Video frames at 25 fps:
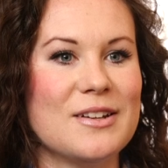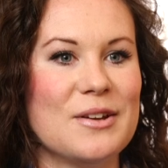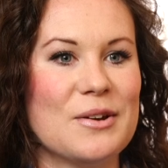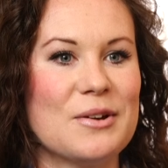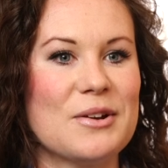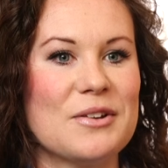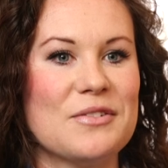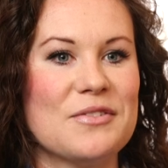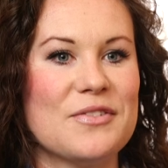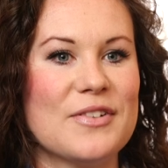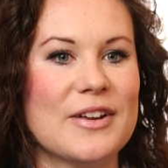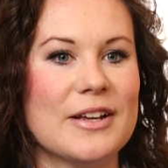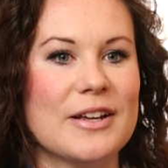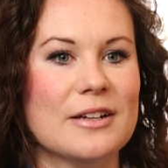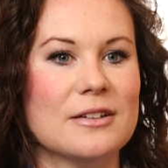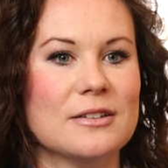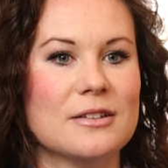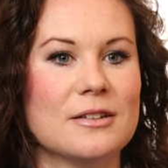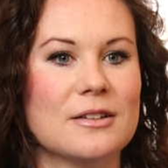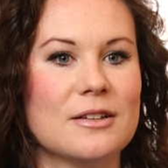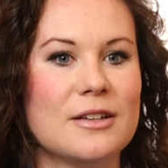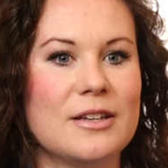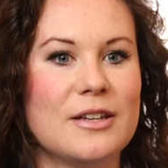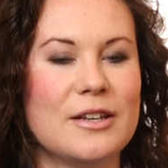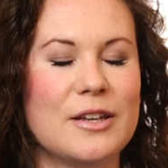You can
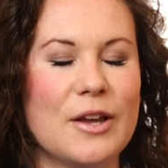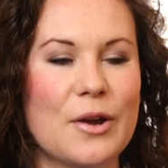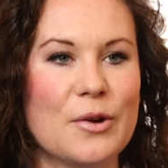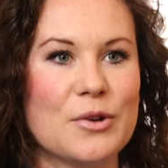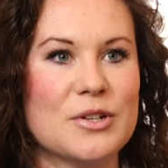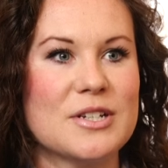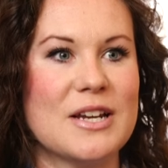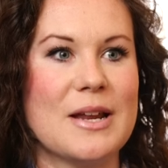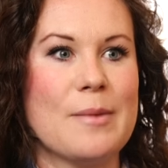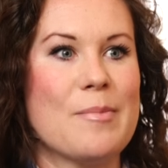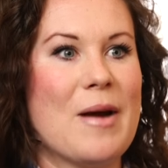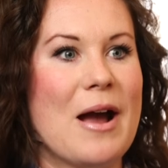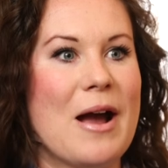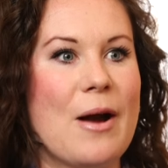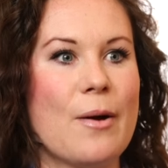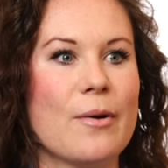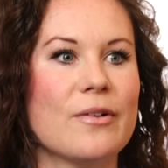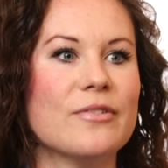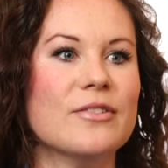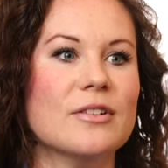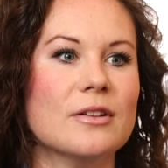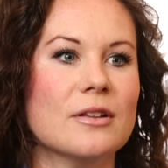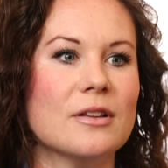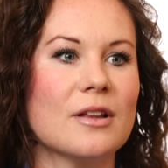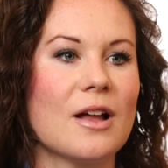feel hugely
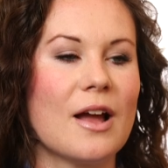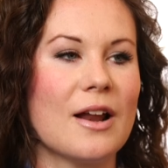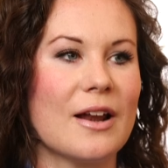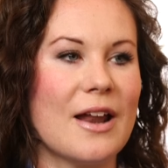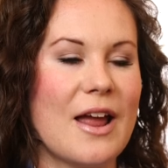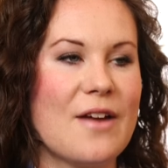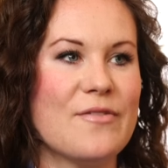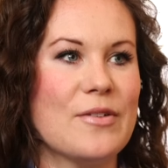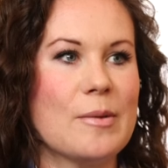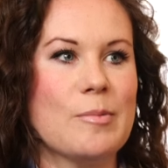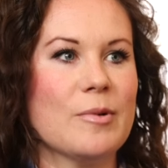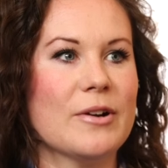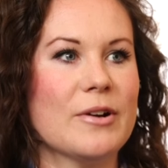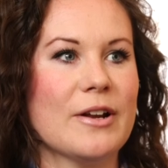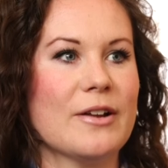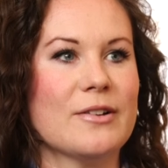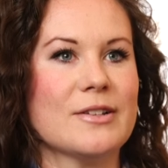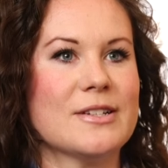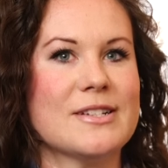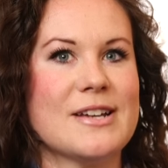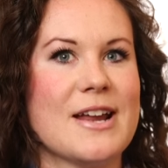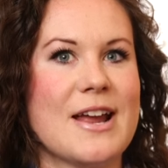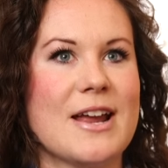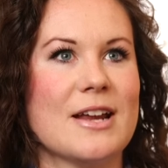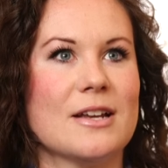powerful, and everybody on
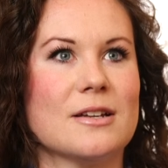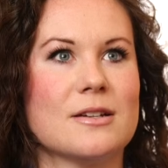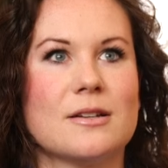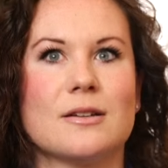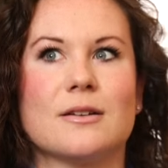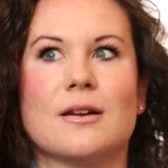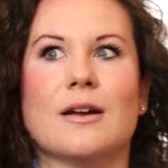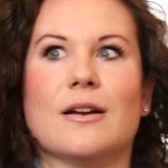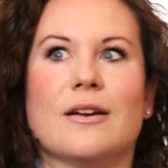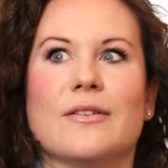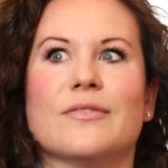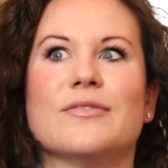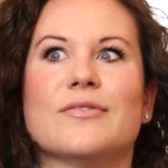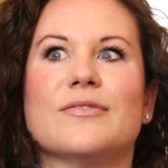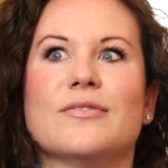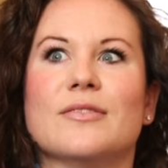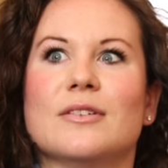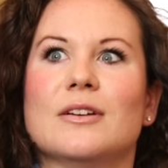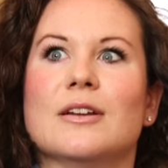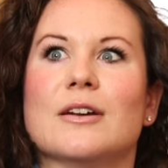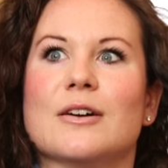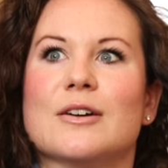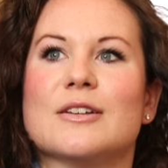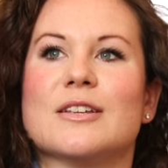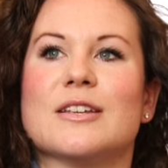stage kind of
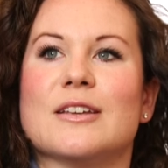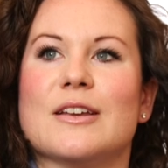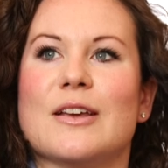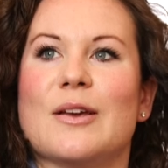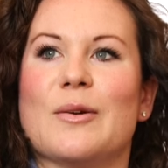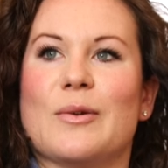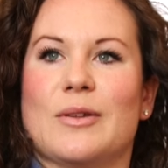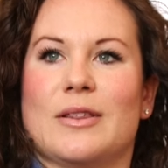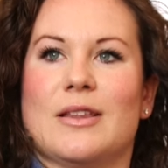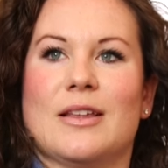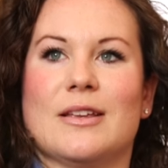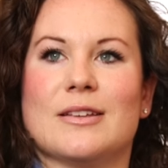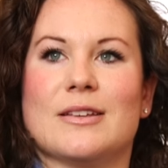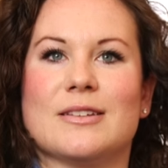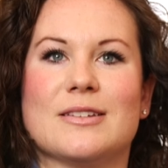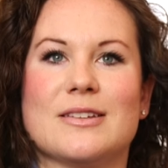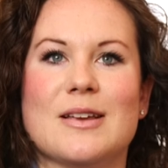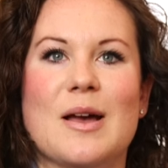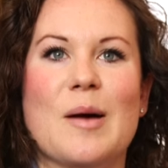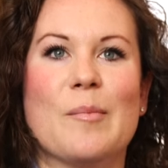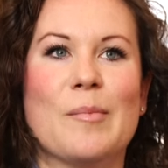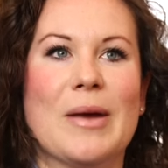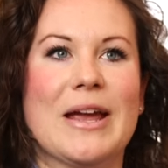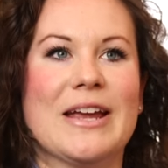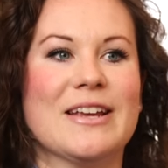looks at you in this
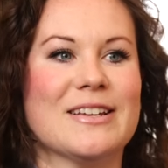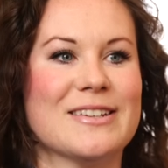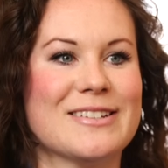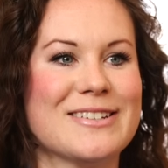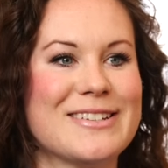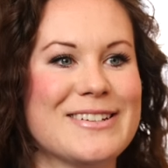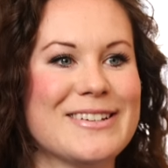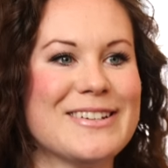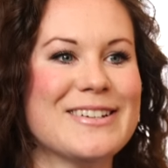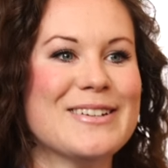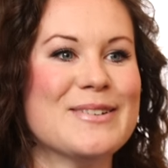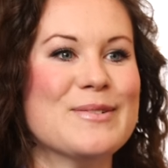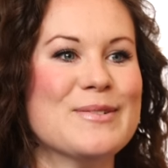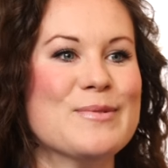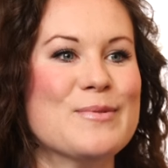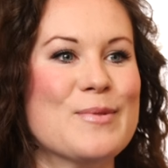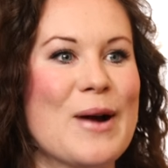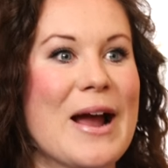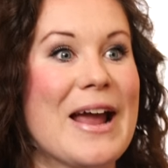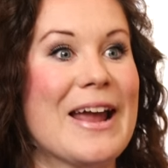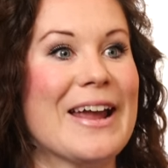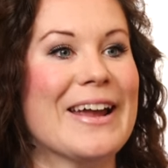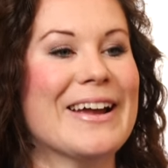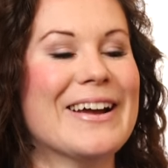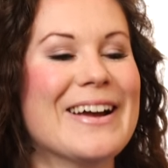amazed
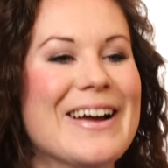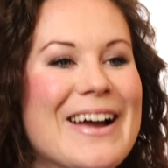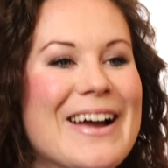way.